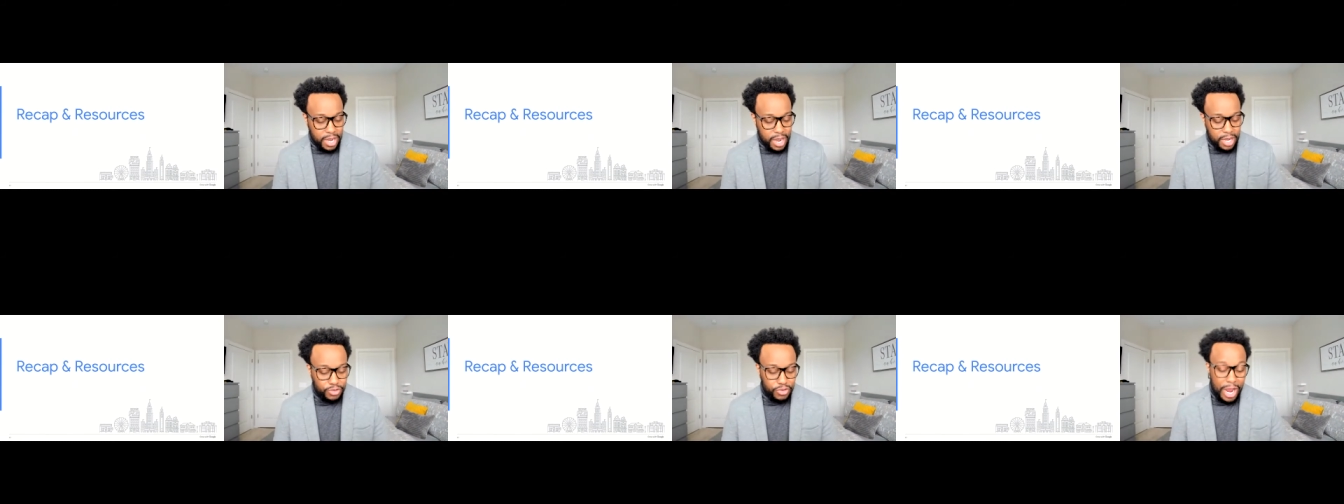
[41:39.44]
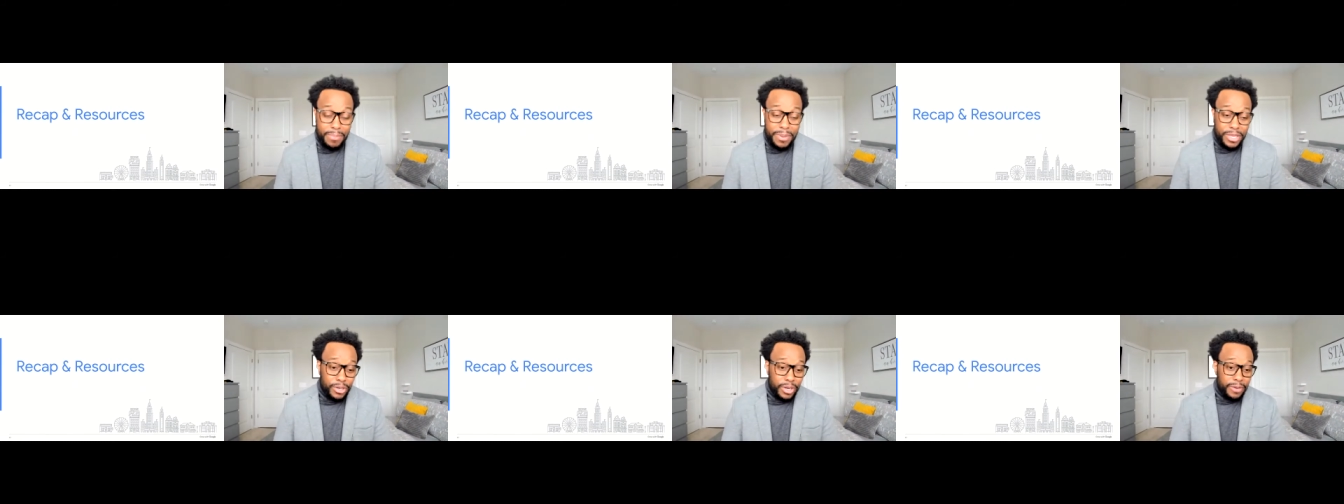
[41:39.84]
drop
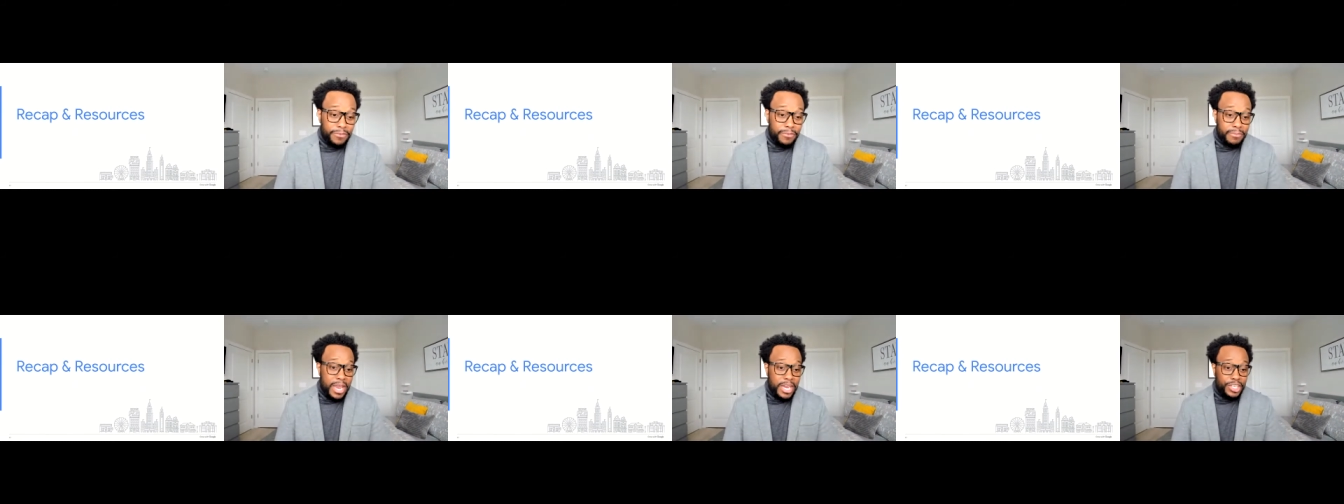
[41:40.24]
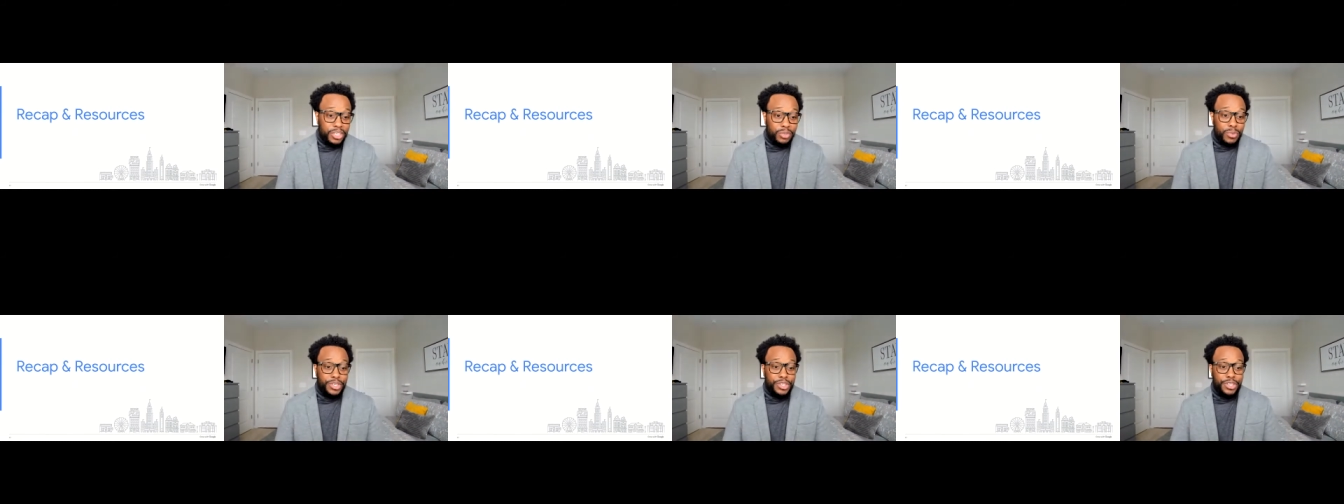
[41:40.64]
in your information
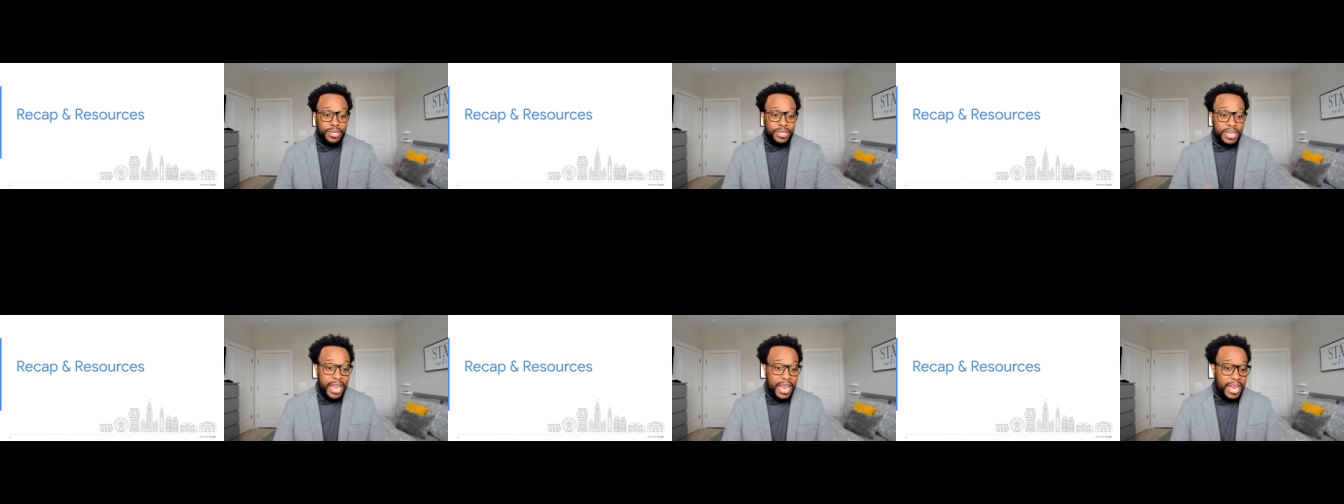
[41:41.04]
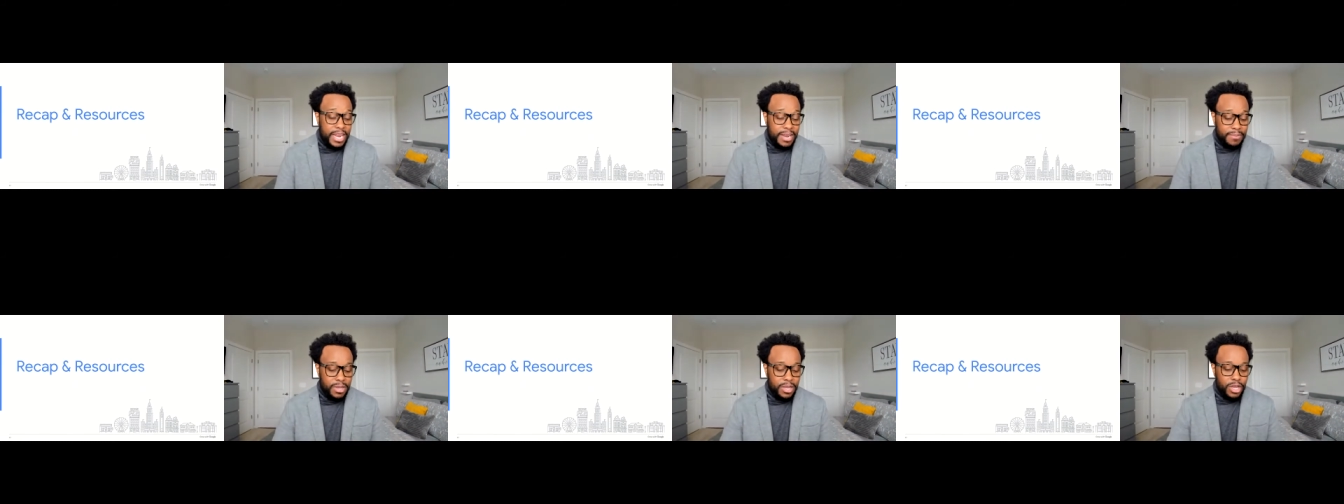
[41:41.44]
with your
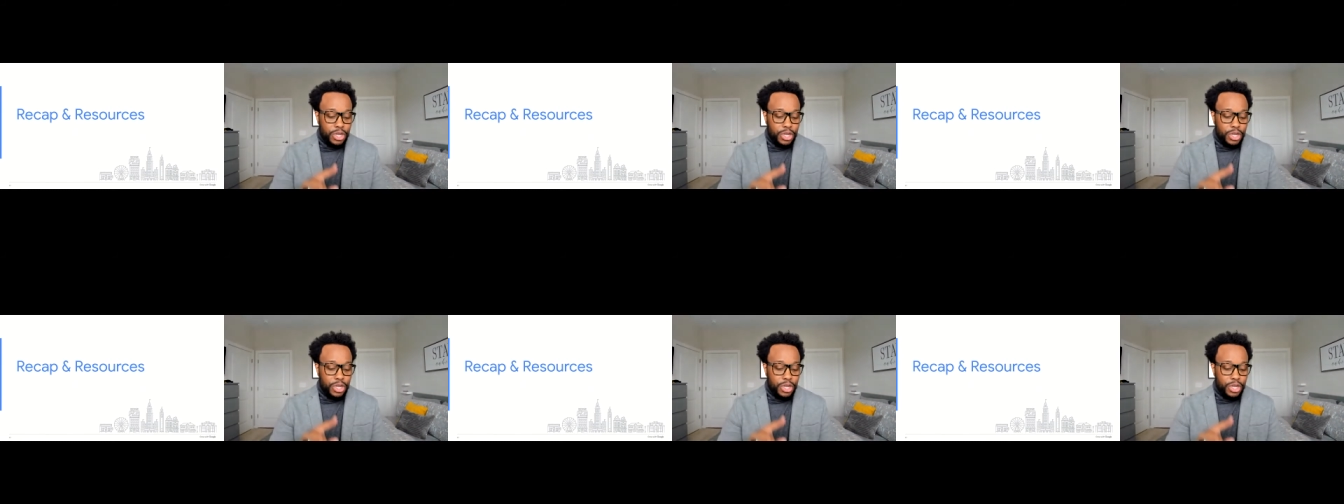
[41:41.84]
name,